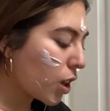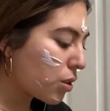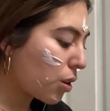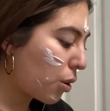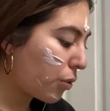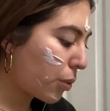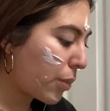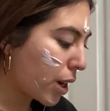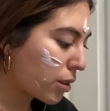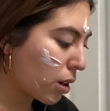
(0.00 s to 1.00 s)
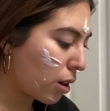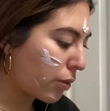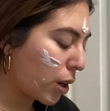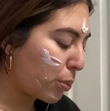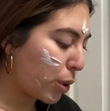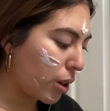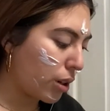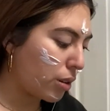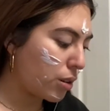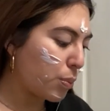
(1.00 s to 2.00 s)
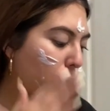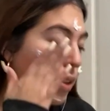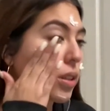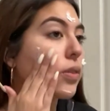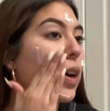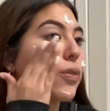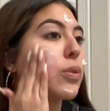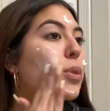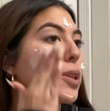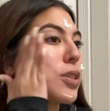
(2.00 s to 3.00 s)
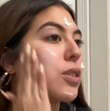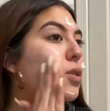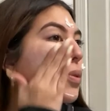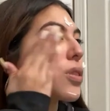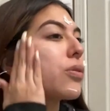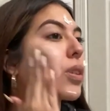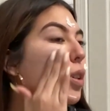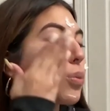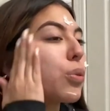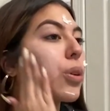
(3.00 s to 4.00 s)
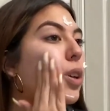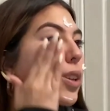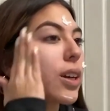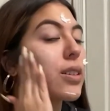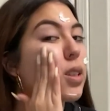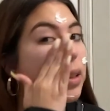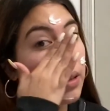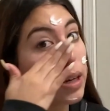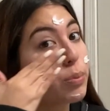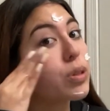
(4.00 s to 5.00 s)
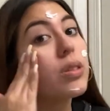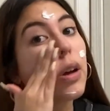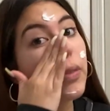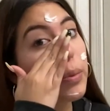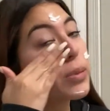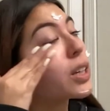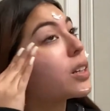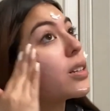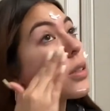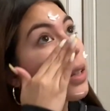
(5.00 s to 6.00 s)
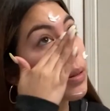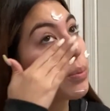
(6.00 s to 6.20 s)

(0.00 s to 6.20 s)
So for myself, I put positive affirmations, which are really important. Like I said, hype yourself up, ladies.